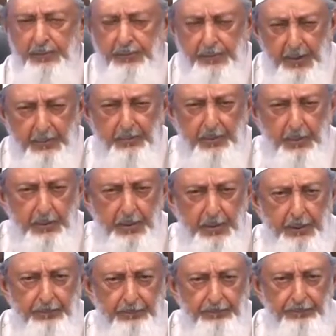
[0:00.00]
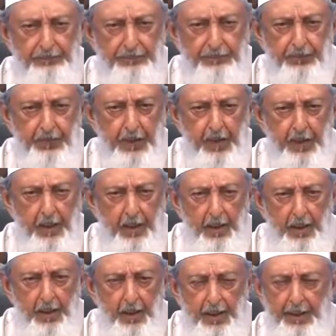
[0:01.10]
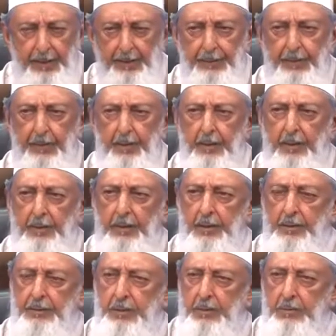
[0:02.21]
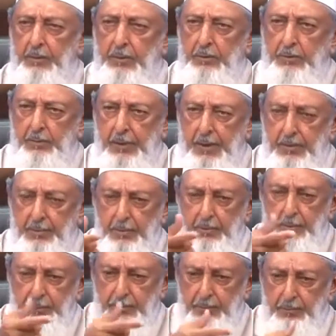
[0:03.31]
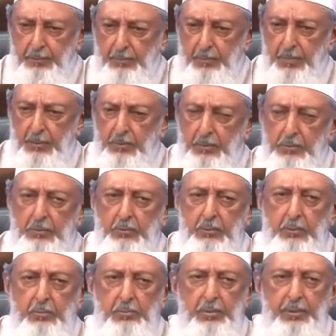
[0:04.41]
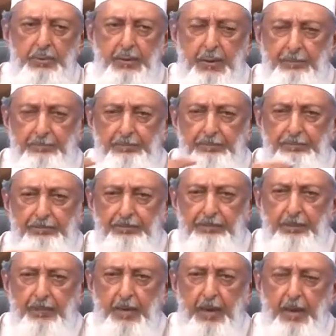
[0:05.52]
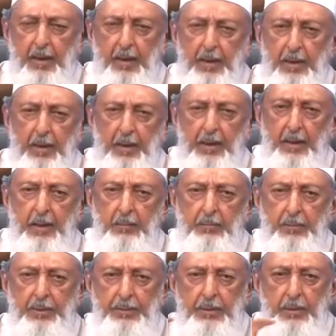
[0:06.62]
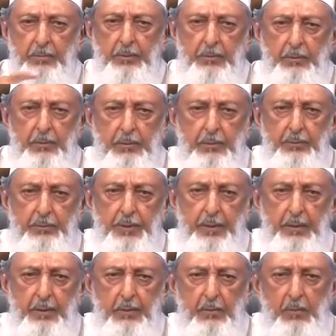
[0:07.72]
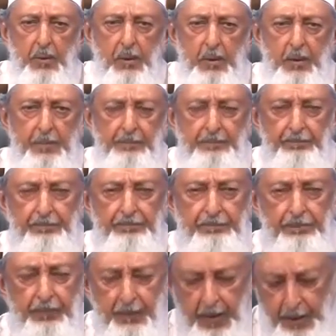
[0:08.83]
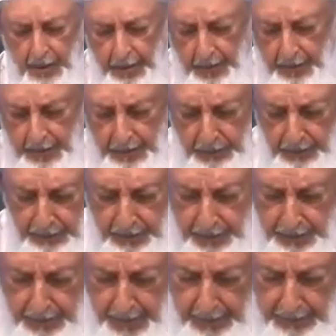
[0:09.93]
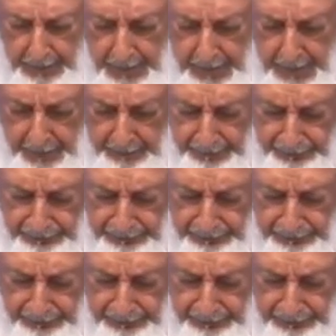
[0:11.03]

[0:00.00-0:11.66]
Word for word: submarine. And uh, the Germans were able to maroon Britain. And Britain was losing the war. It was at that time